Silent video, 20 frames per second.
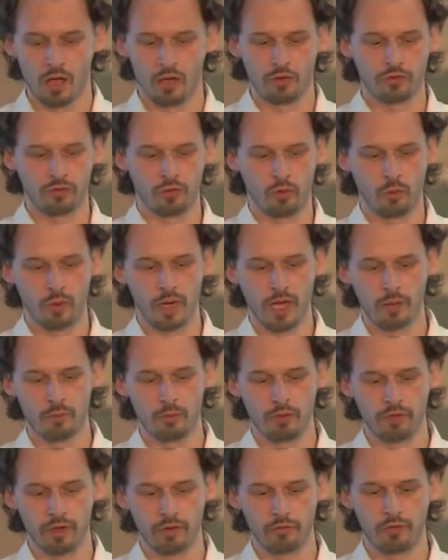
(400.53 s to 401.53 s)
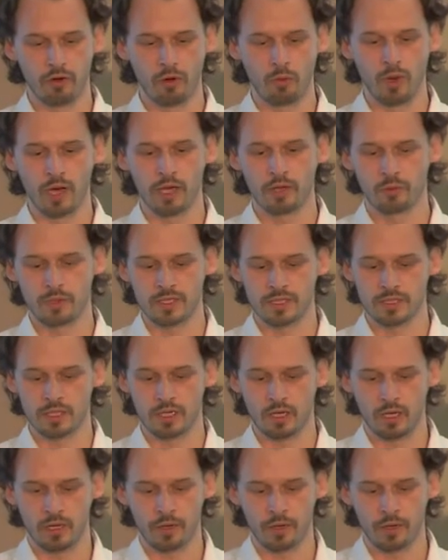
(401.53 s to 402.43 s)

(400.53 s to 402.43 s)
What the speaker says: So we are moving forward with